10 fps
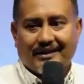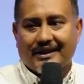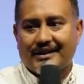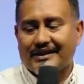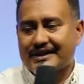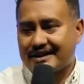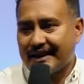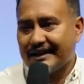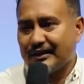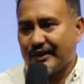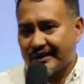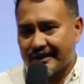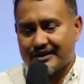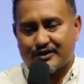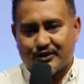And standing with
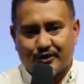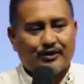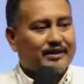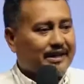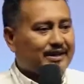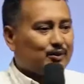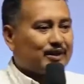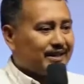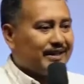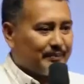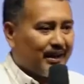us to do great work in Nepal.